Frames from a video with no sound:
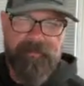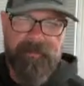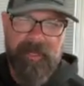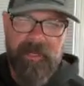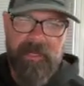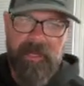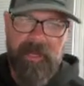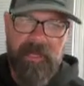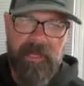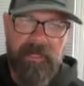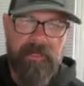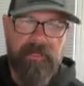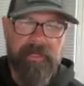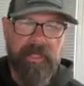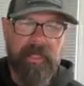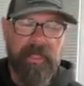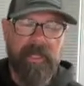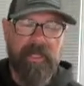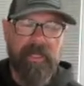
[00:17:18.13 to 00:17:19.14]
and
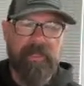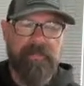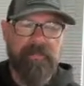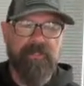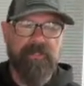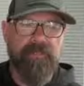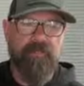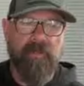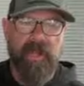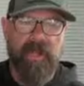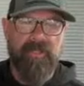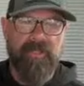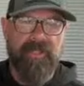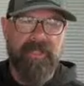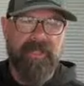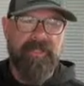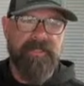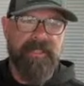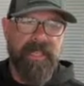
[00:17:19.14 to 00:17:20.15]
just watch
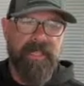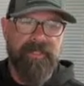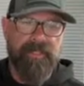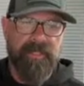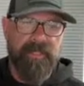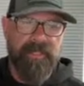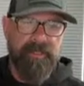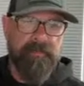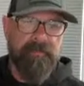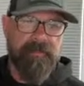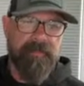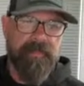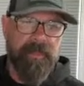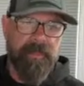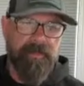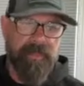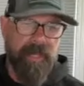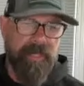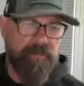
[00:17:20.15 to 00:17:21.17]
the intensity.
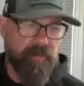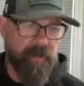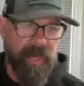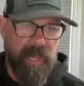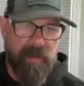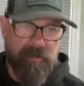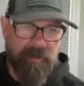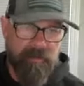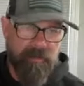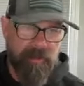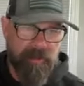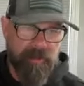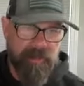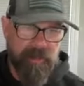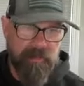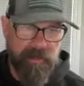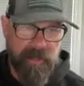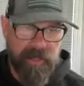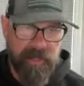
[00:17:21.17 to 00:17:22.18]
So that's what I would
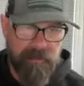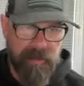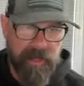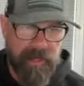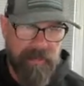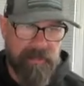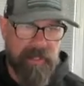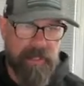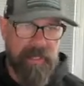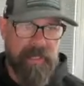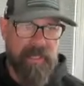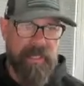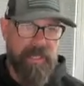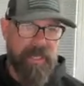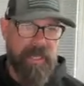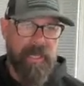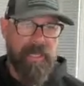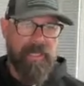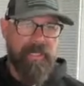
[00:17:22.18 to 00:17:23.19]
personally recommend.
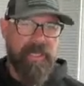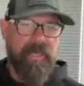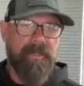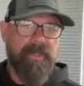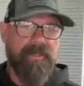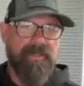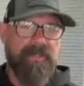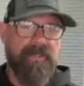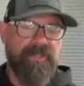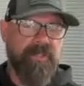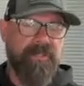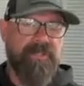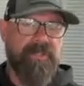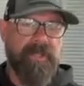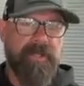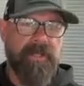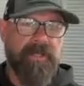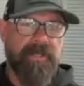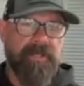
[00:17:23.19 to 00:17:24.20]
And again, this is just
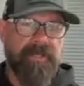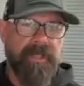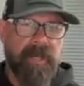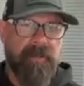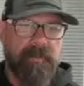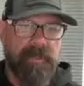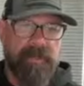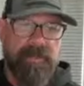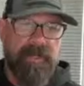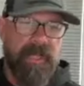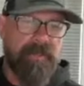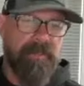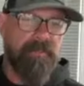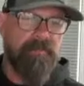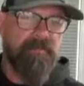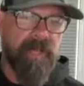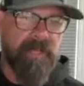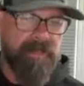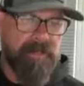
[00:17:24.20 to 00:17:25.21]
during the summer. You got the
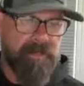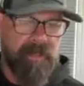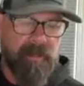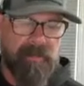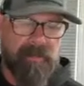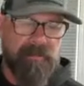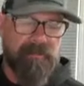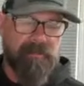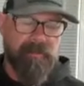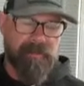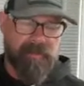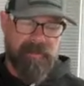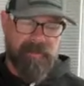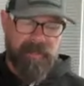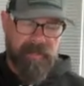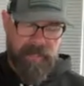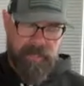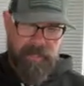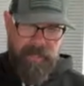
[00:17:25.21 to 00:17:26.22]
rest,
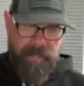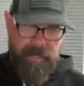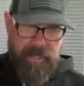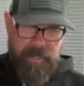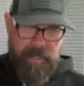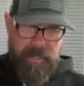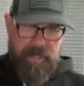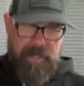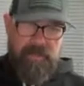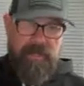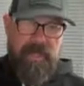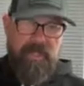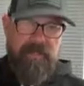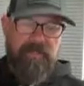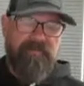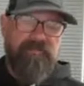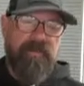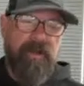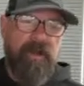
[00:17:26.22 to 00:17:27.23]
you got
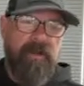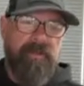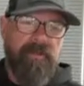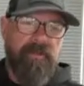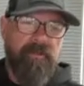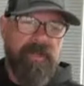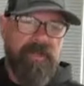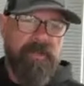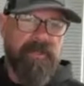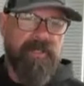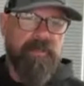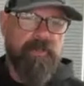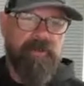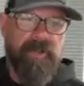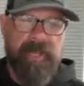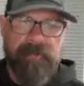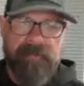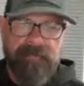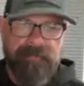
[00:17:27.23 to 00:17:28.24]
the fall, the winter, and
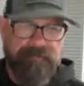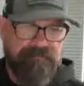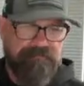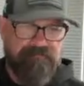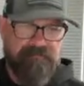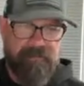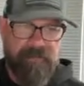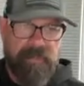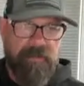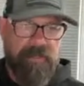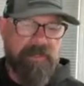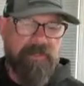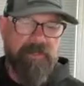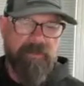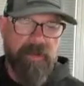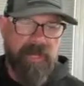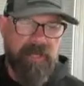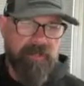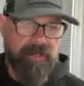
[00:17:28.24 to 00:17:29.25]
spring. You can
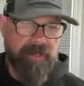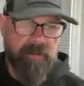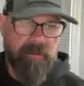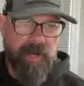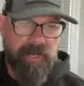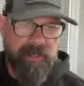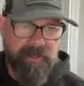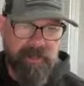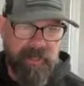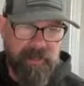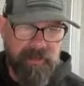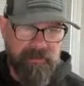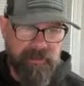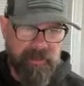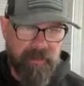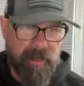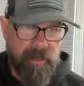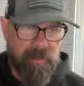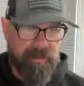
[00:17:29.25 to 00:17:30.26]
train your squat and deadlift
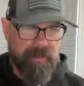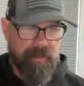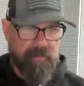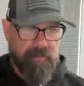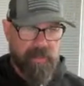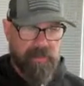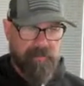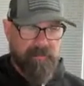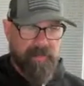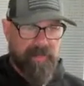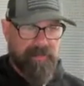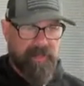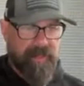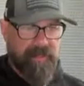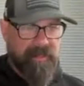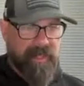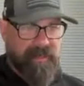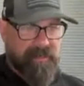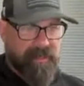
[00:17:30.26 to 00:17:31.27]
as hard as you want, and
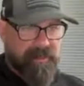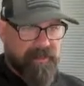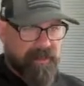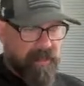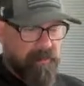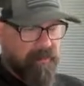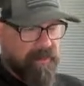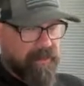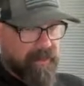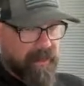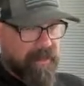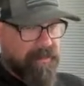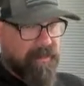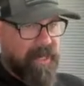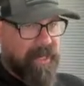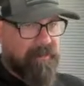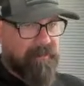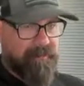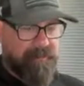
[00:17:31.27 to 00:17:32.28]
then let the summers, let
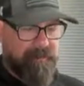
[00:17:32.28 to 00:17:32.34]
that